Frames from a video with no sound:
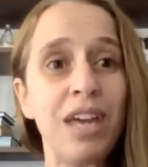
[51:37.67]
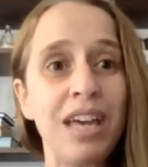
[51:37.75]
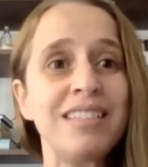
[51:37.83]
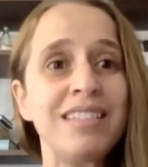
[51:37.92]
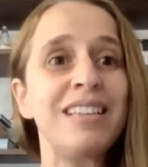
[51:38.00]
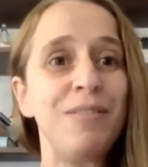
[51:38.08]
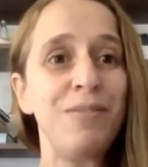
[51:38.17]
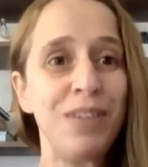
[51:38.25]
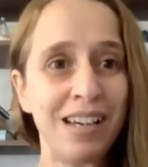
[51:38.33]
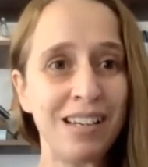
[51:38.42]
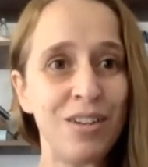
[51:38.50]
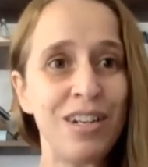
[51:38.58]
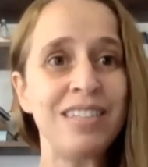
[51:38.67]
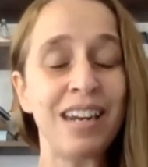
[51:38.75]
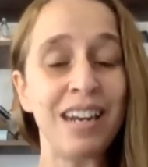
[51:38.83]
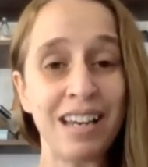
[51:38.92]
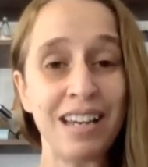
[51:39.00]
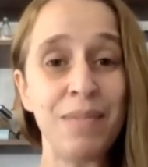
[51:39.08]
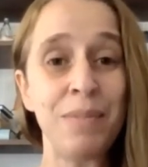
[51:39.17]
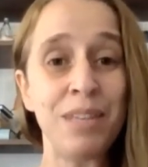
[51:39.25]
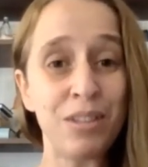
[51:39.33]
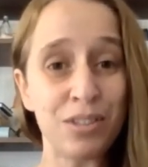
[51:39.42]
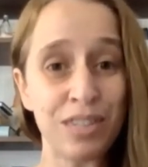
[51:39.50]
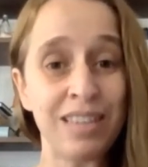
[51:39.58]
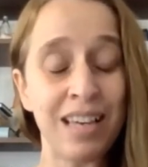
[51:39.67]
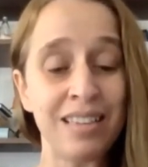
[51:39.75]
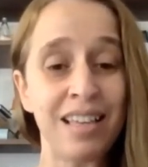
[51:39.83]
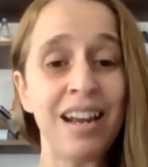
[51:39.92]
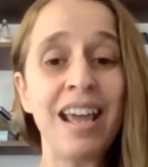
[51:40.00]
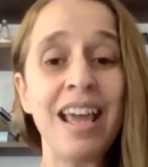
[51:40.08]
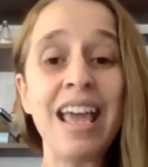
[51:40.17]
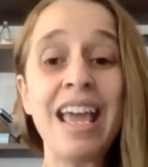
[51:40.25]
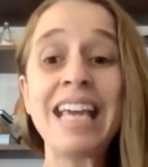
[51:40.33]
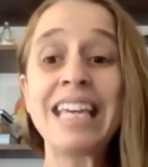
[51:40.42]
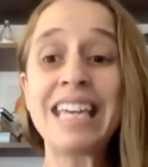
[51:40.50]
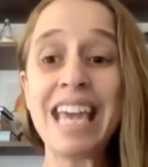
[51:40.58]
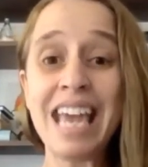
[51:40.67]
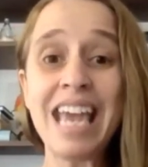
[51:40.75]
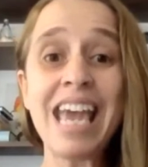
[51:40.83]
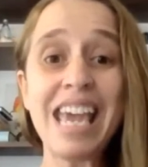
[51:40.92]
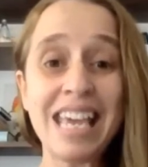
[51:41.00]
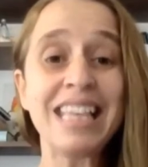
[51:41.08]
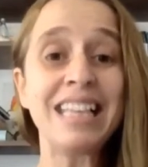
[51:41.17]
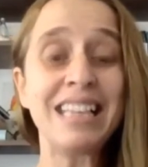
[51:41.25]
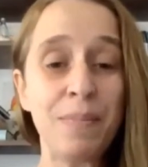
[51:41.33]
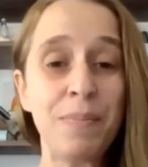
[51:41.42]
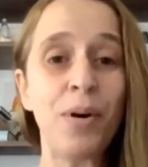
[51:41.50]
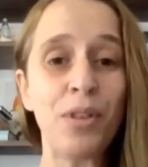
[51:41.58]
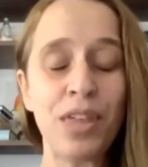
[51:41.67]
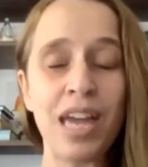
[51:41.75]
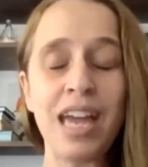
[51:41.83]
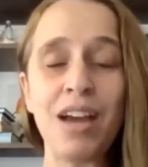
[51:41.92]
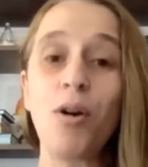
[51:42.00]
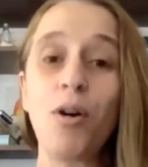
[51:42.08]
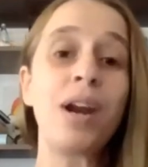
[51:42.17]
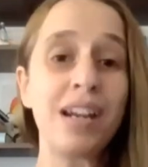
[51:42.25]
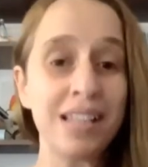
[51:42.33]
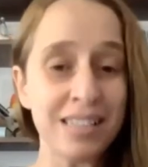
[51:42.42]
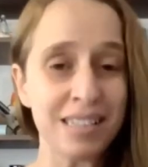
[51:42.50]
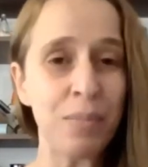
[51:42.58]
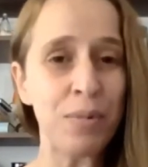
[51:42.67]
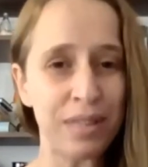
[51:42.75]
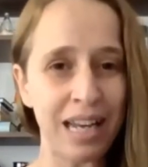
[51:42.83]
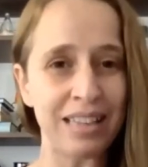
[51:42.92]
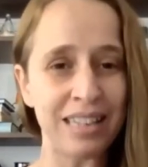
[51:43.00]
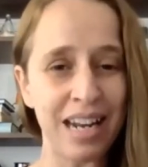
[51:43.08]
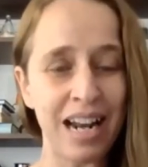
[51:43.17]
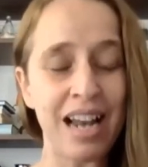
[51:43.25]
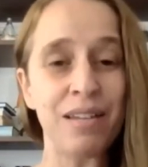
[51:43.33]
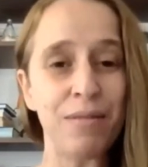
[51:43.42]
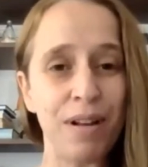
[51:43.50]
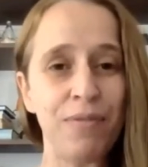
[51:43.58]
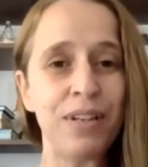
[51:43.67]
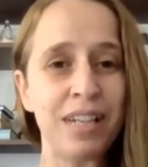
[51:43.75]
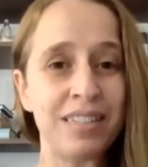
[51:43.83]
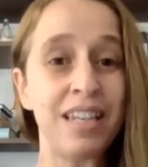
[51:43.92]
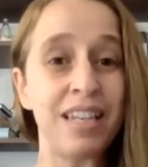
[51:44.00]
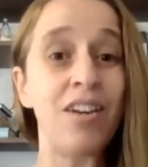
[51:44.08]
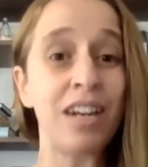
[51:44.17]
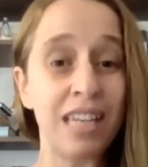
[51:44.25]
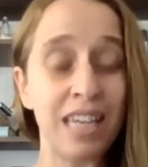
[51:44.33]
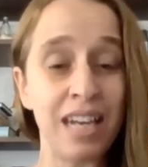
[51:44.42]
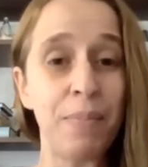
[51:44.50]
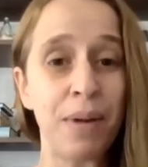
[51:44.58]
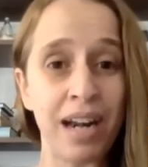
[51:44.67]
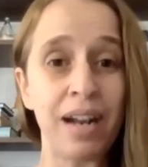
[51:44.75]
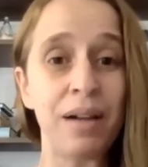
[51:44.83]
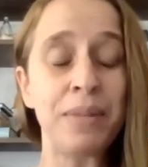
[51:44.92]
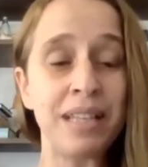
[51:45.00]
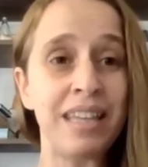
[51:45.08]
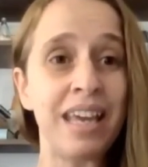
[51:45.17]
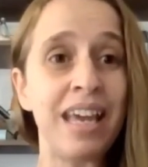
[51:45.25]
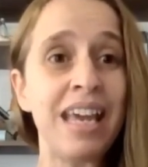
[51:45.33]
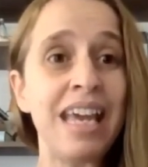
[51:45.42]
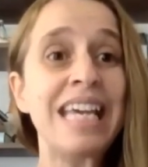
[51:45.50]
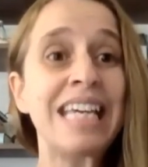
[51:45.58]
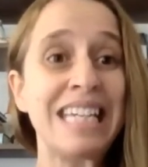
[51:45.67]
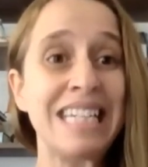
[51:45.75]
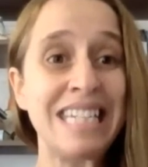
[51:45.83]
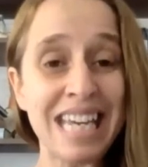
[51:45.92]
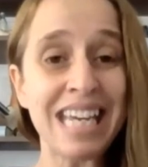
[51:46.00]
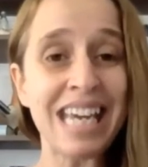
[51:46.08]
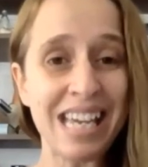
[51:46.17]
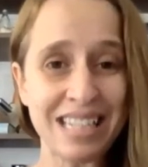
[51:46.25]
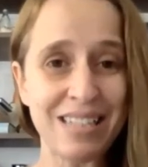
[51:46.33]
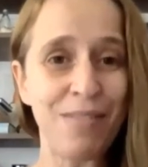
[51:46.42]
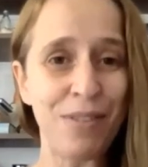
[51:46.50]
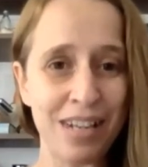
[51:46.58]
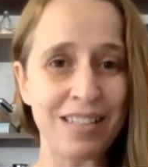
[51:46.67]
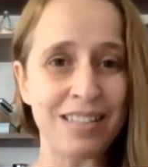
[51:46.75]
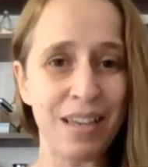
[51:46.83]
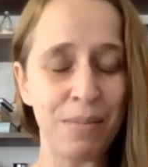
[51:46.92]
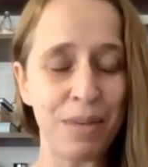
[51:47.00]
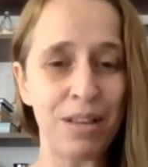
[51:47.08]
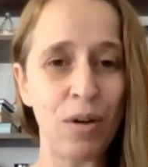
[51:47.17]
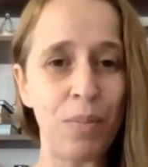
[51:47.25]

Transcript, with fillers: Not, not just the production, but who's paying for the work that um, is needed to be able to meet those requirements.